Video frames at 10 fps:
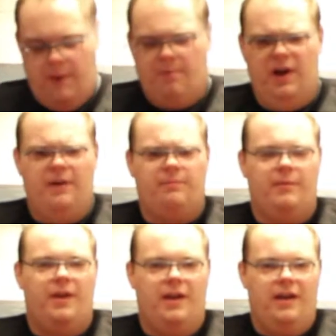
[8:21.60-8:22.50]
But
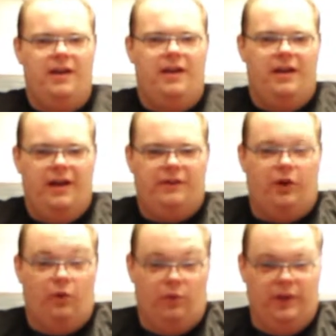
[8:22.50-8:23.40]
that's
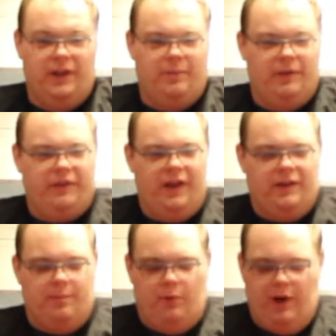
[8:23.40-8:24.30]
all really
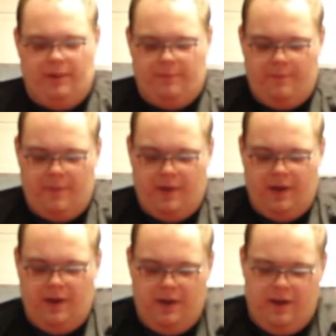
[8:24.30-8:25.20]
beside the point.
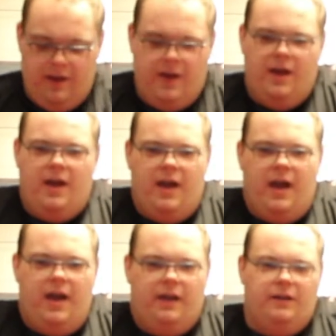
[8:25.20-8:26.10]

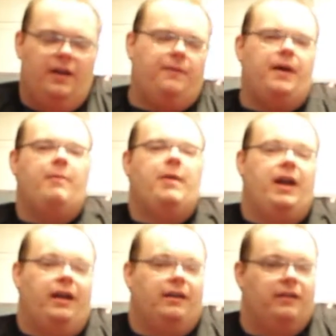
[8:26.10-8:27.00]
And if I
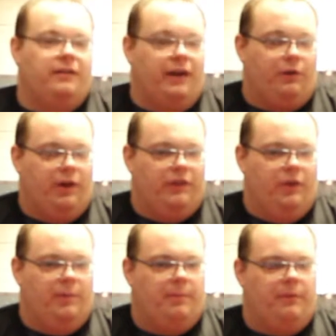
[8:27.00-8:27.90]
may digress a
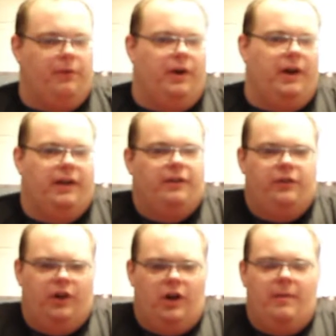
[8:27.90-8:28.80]
little bit before I
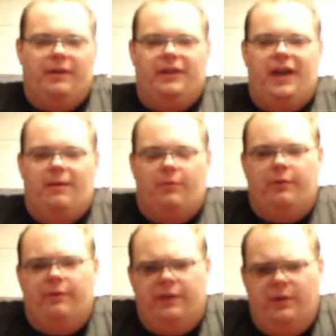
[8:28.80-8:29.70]
talk about the game we're
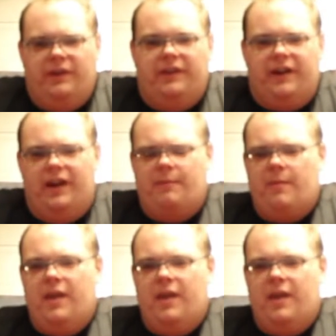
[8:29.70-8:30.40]
reviewing today,